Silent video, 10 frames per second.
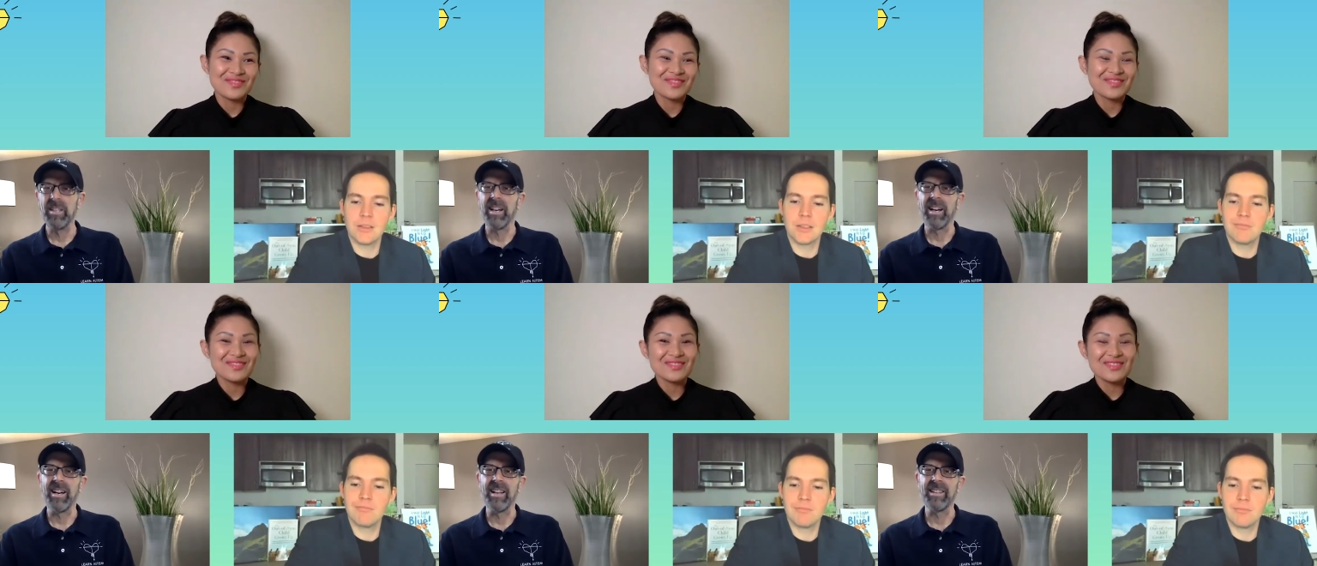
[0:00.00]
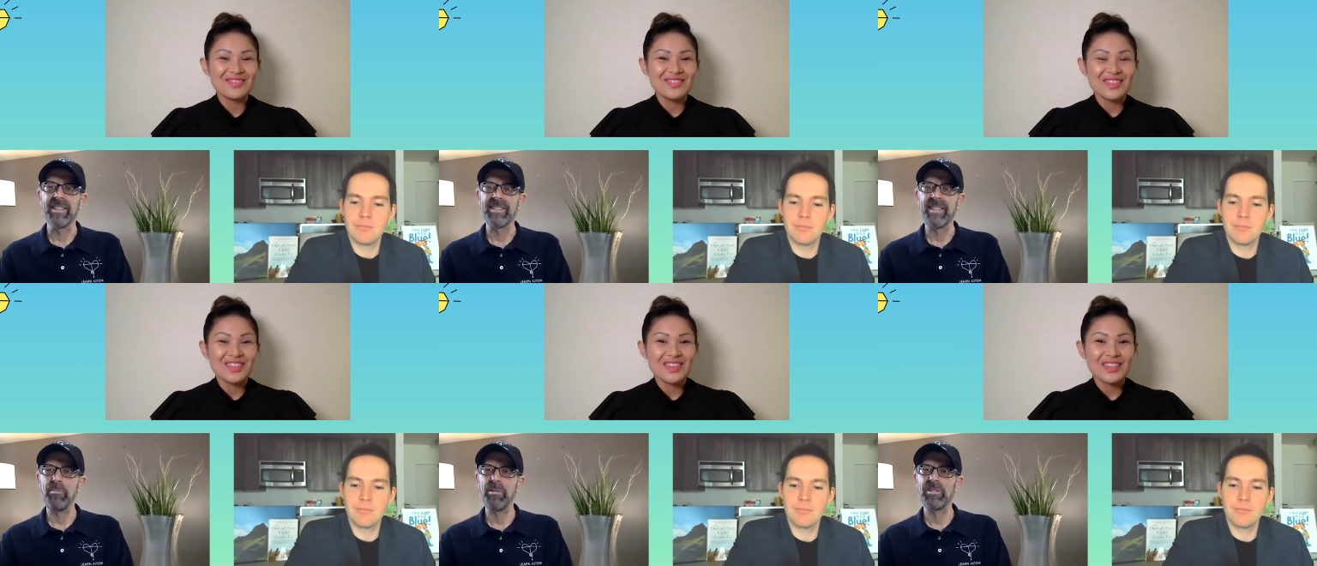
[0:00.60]
Speaker 1: uh, this
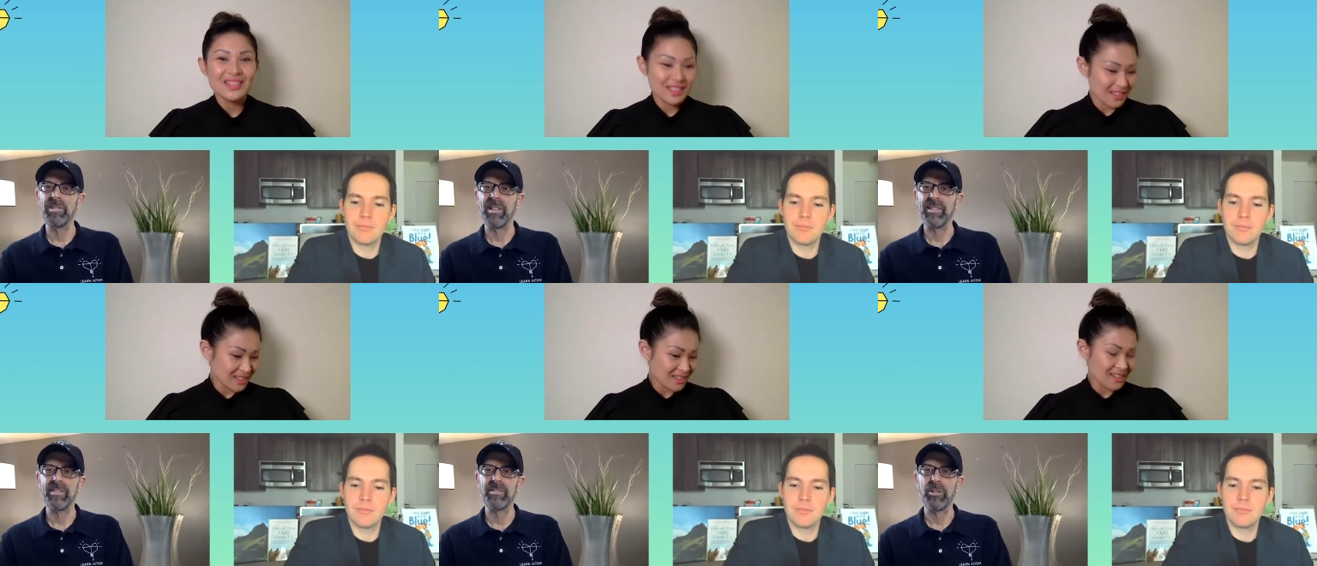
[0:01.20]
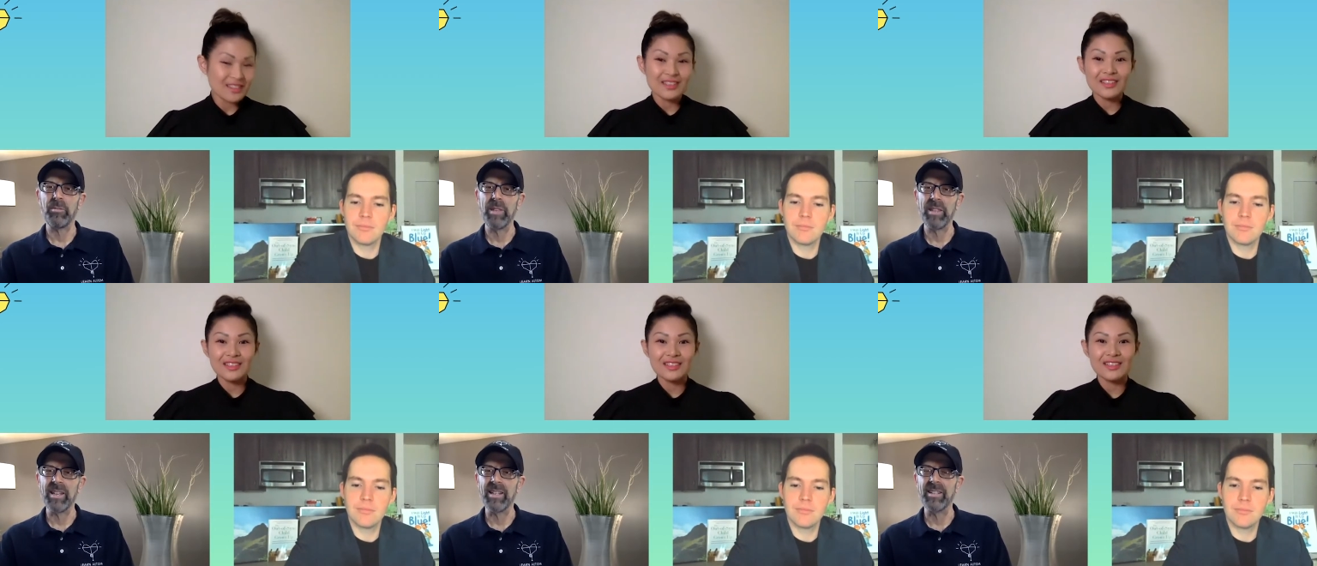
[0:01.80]
same person also told me
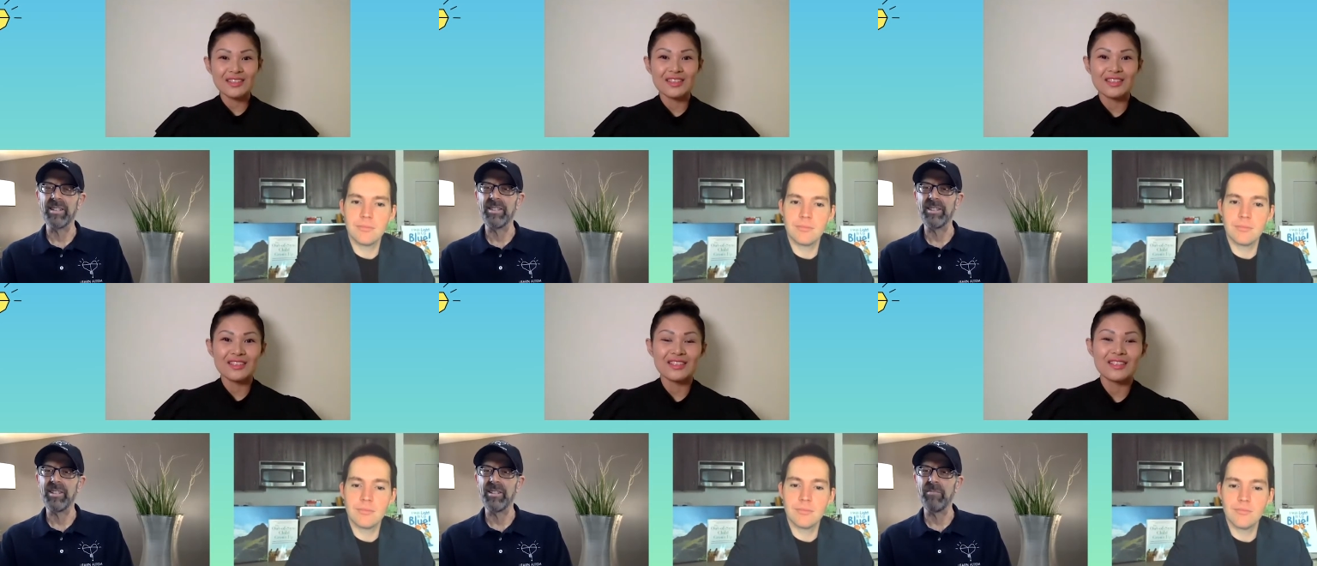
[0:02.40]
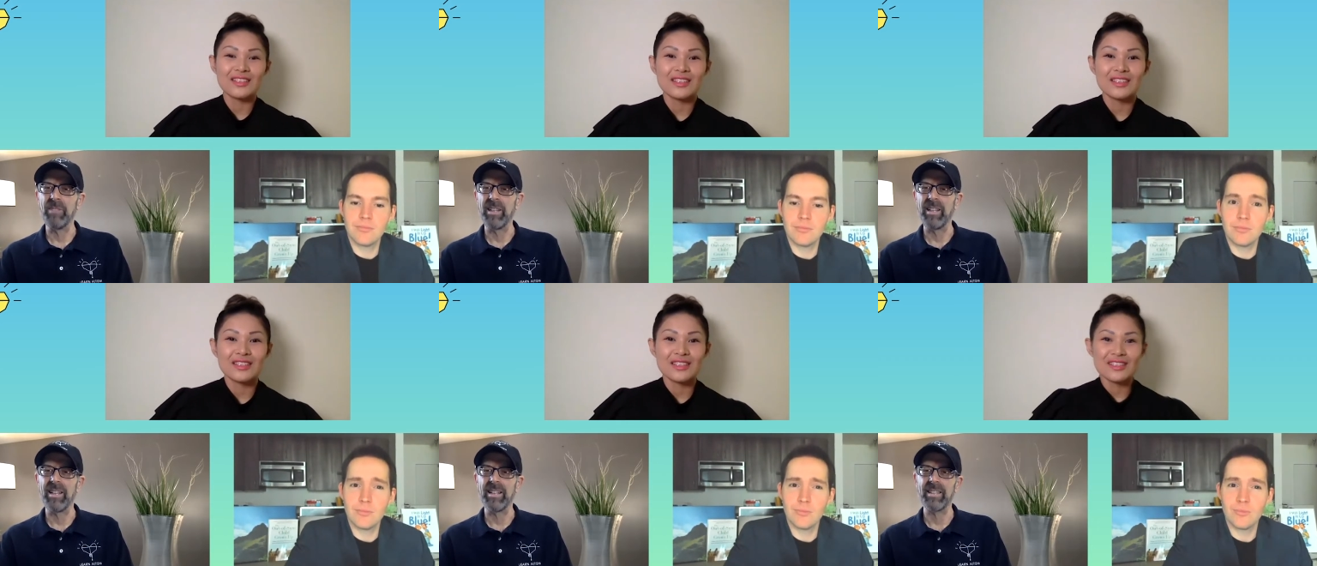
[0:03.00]
that she really
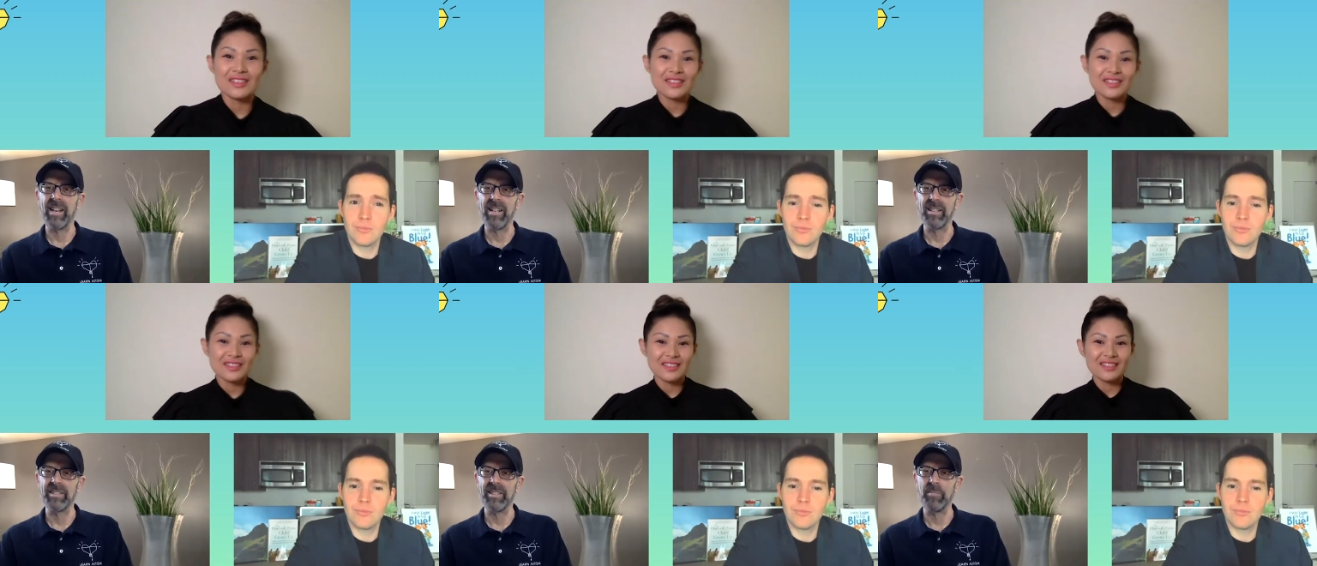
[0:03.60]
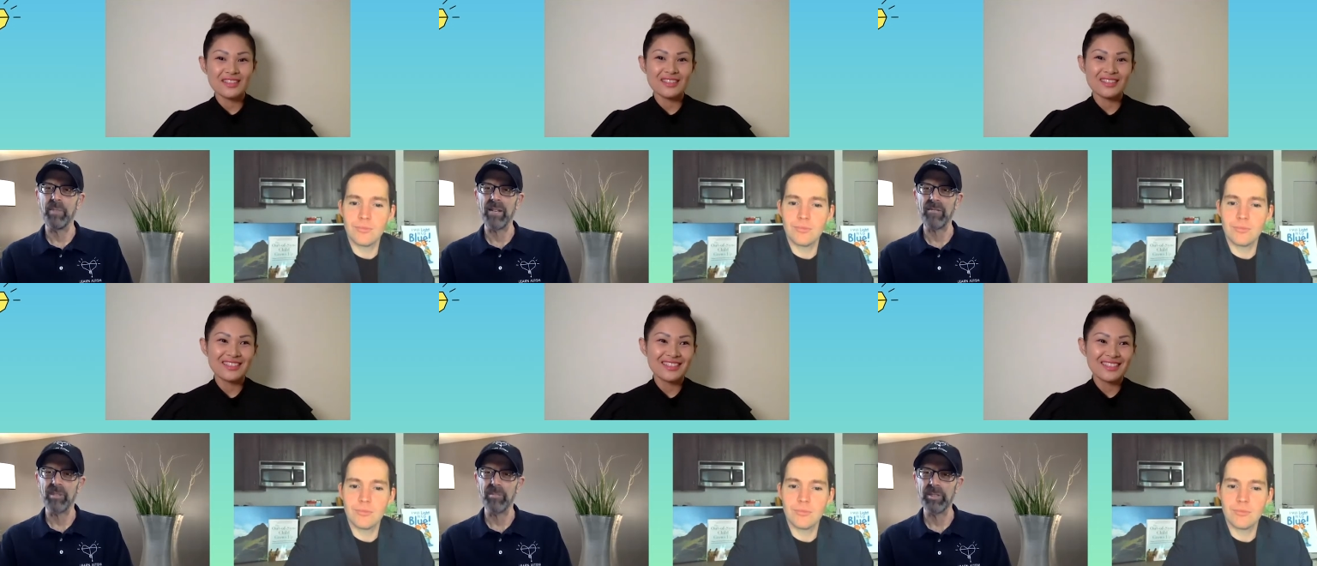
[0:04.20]
likes hugs and
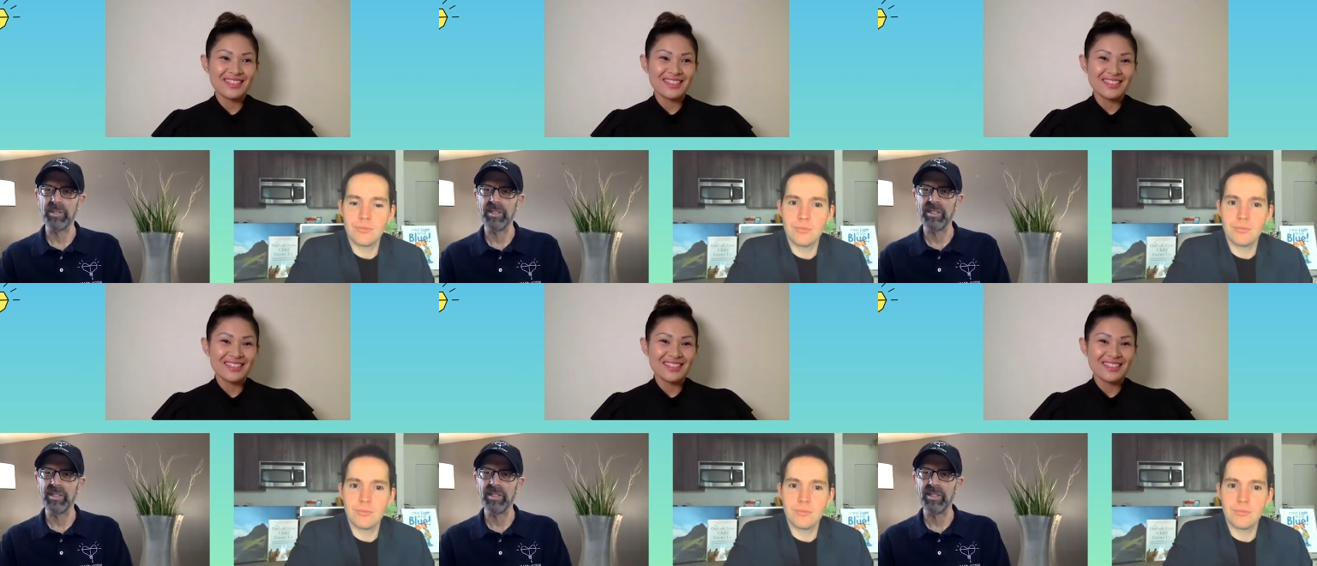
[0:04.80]
back rubs